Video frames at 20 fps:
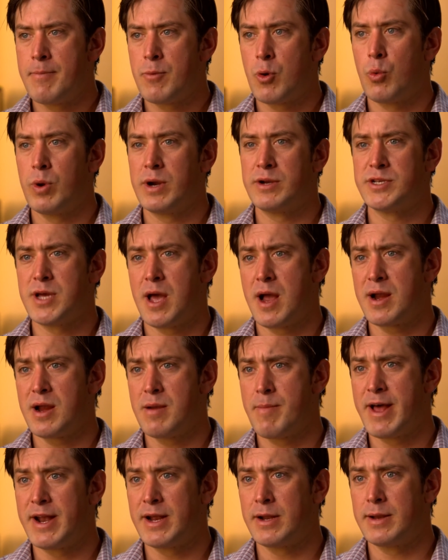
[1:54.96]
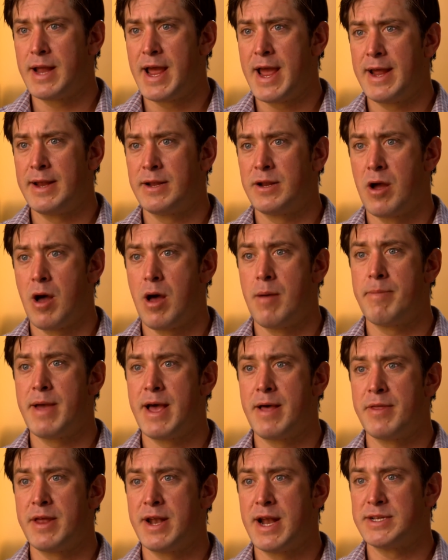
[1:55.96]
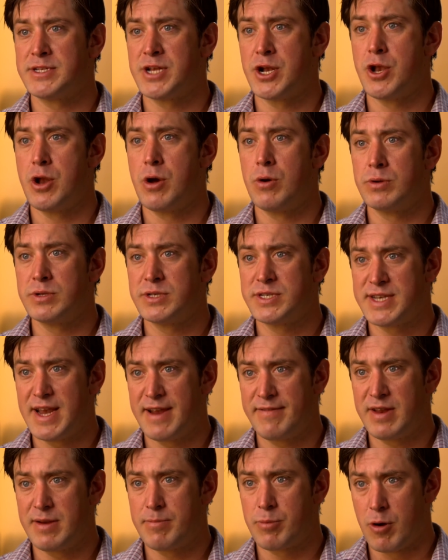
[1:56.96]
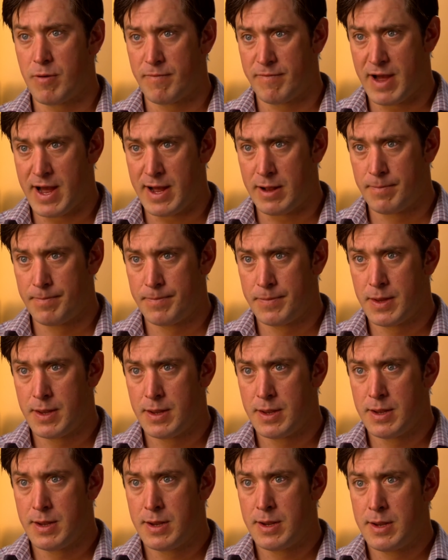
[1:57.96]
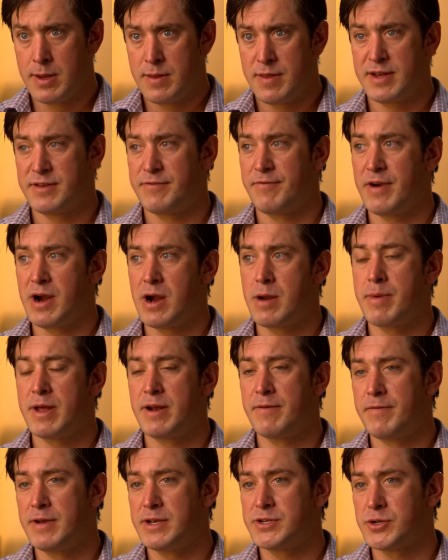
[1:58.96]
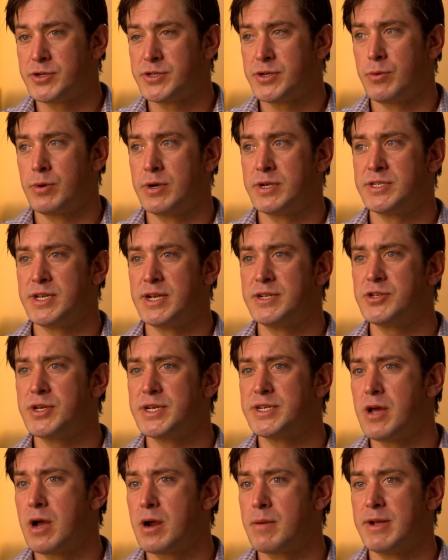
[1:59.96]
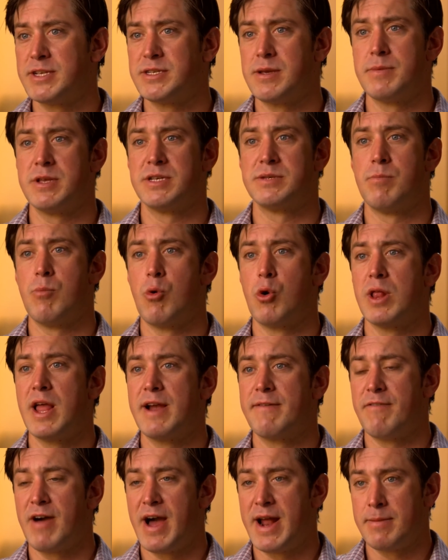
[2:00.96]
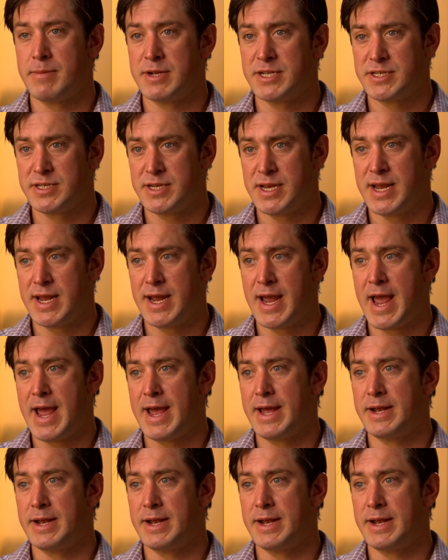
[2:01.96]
We're talking about a compound that has a known safety profile that is very beneficial. So we're essentially talking about something that's more like vitamin C,